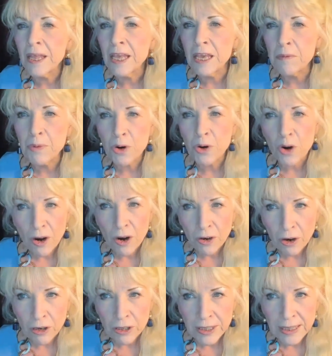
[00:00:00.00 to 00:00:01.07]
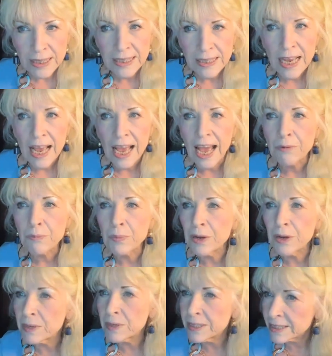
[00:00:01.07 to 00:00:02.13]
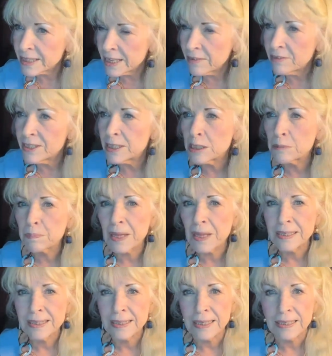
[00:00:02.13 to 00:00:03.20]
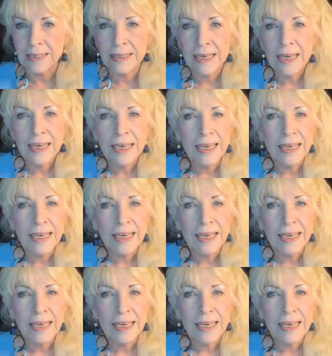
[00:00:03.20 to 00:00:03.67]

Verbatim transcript: He bore our curses, we received his blessings.